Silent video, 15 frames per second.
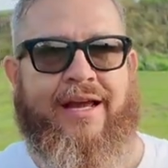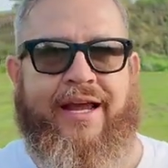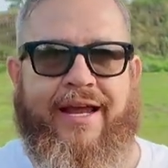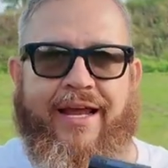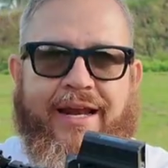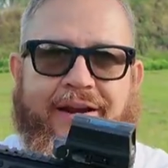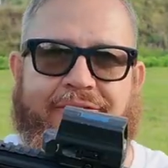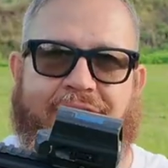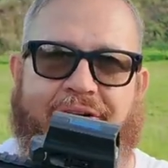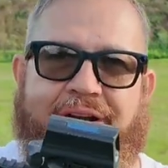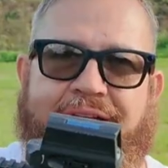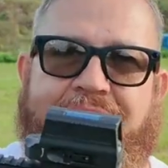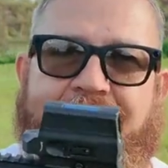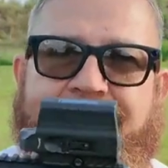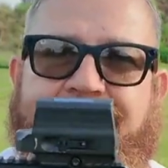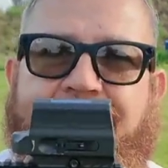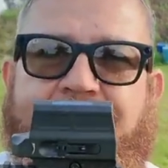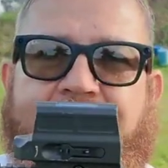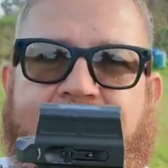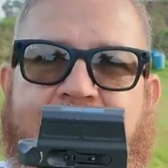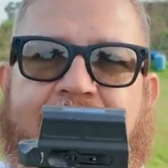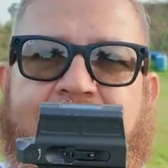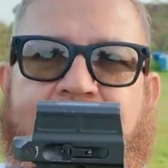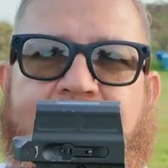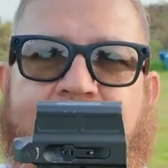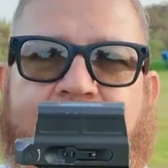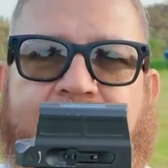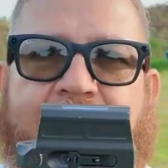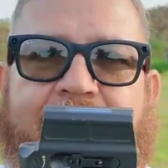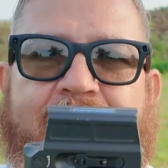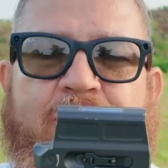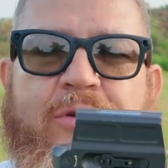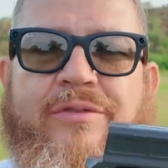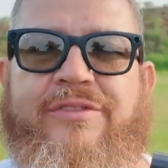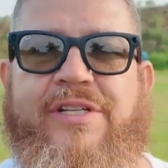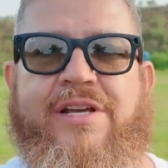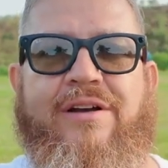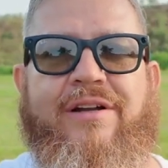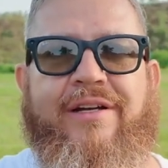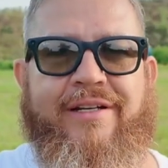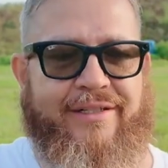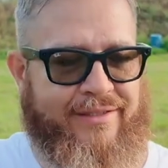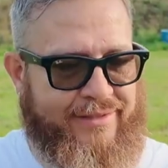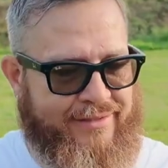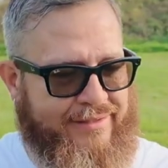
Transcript: And I've already got that 512C on it.